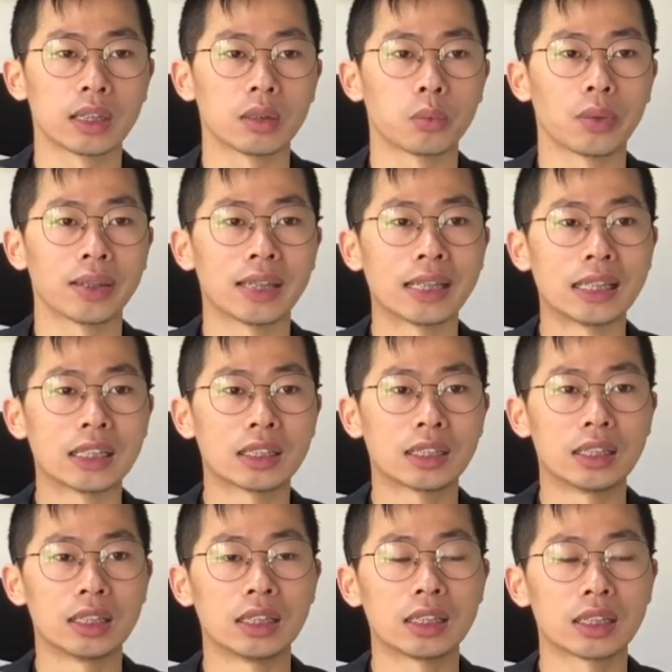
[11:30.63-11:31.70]
When they eat
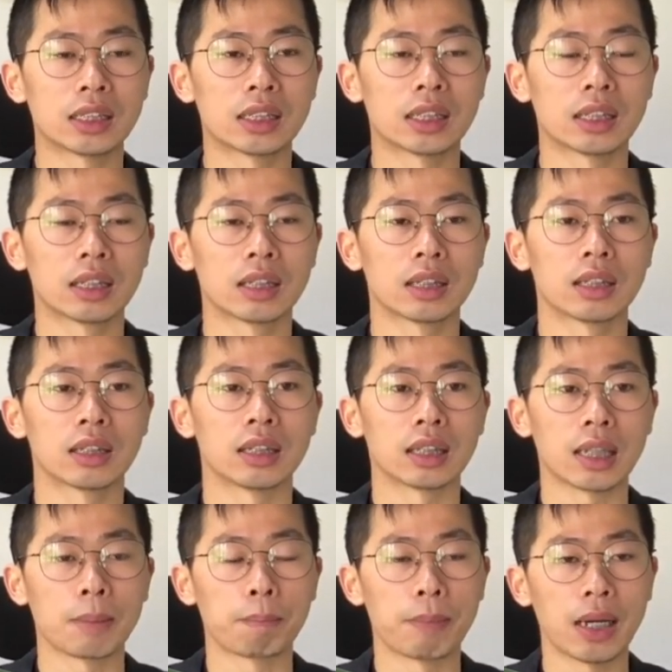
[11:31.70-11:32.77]
this, they
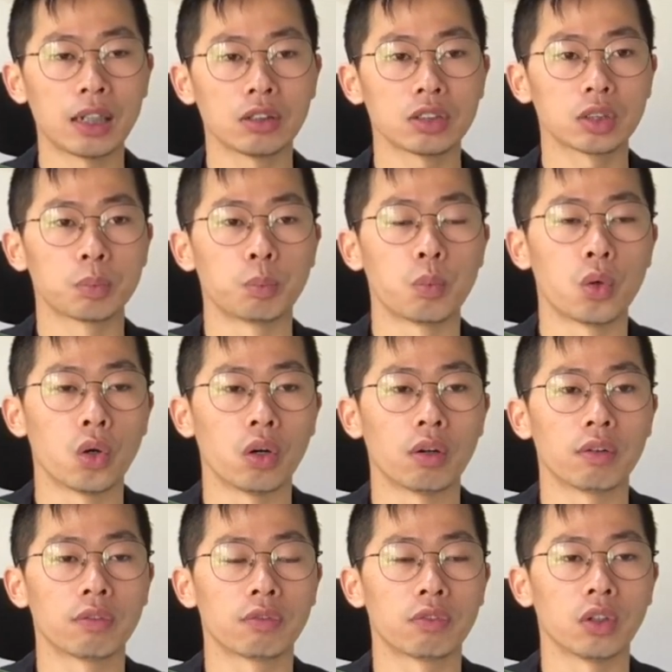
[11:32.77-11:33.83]
can balance more
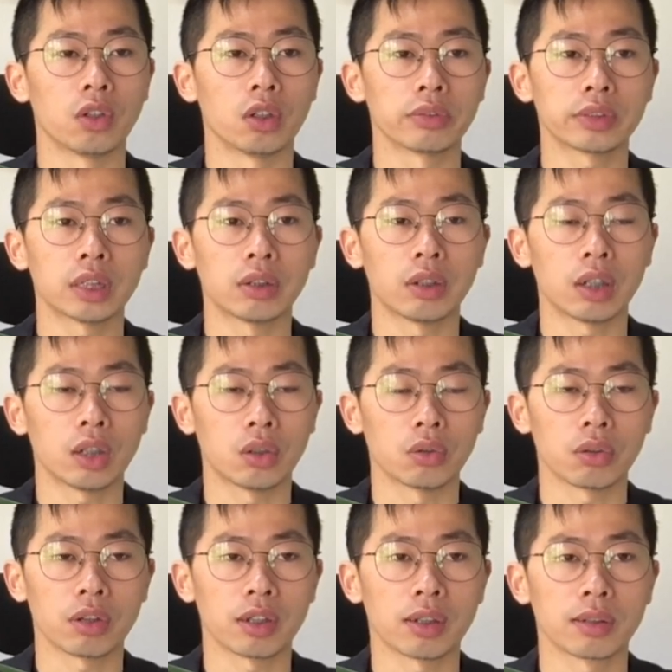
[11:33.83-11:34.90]
for long-term
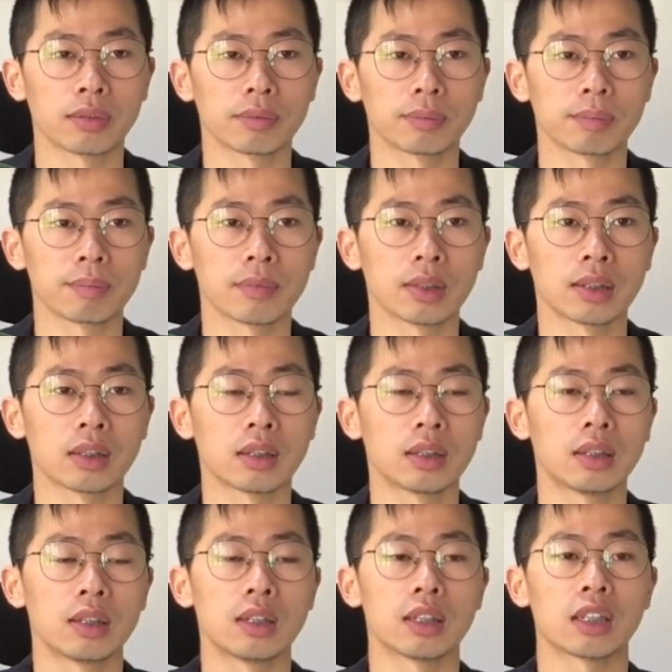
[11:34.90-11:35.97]
health.
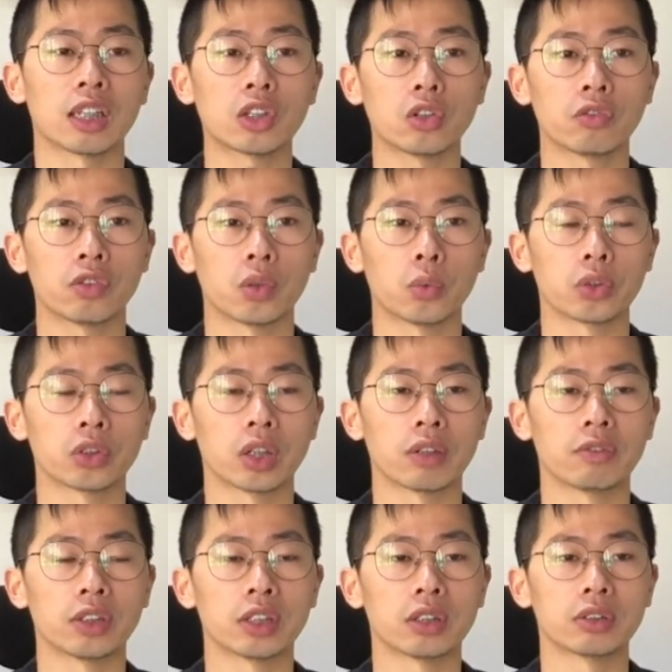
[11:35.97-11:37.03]
Thank you for watching our
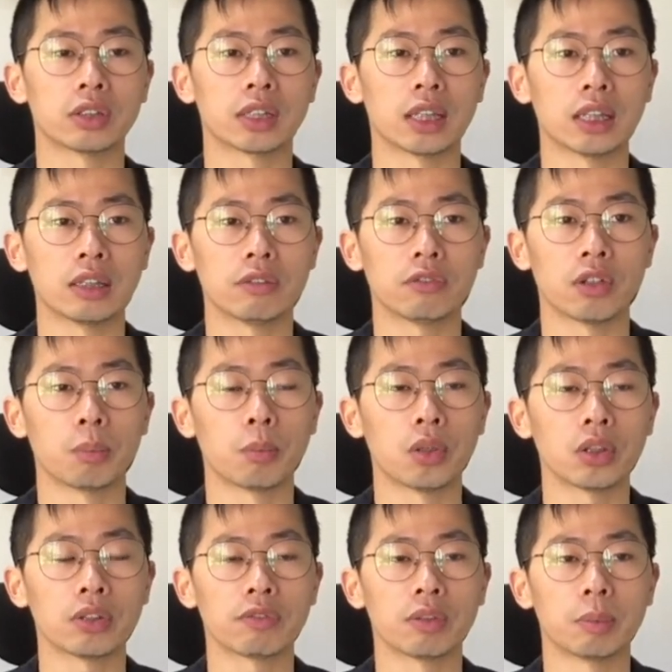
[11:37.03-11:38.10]
video today. For more
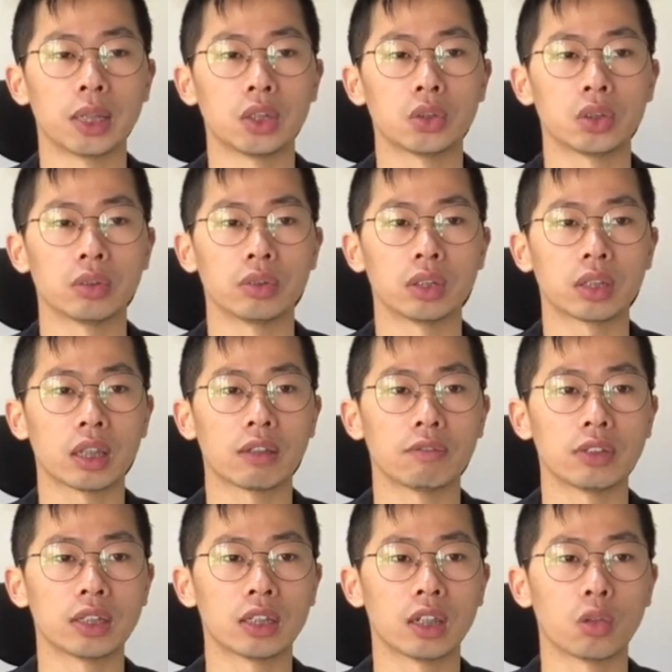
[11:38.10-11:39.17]
information, you can
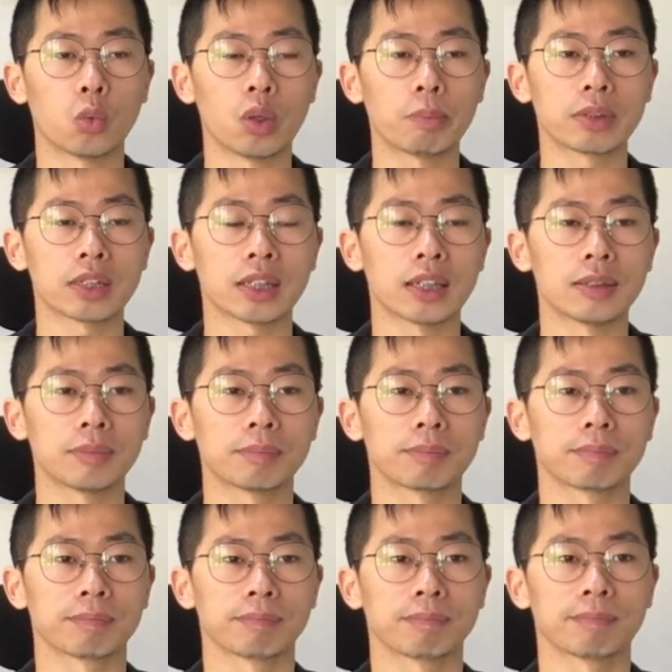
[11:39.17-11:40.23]
visit our website.
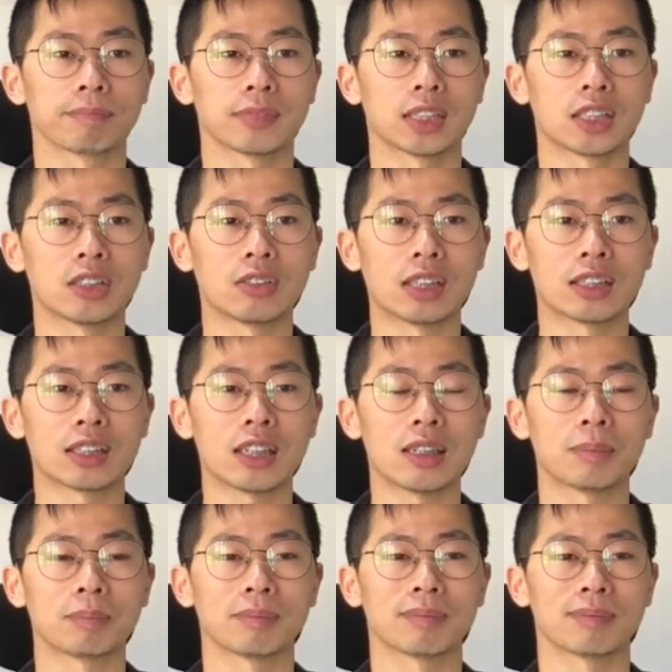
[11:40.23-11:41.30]
See you next
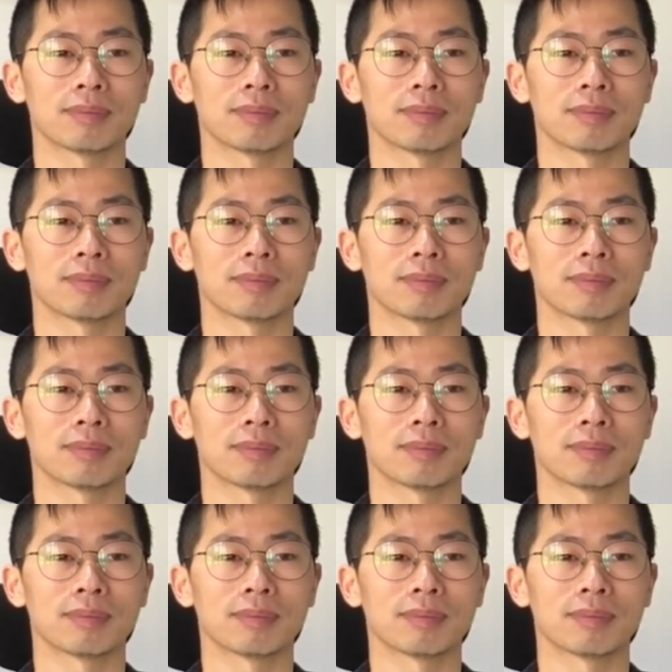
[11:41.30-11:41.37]
time.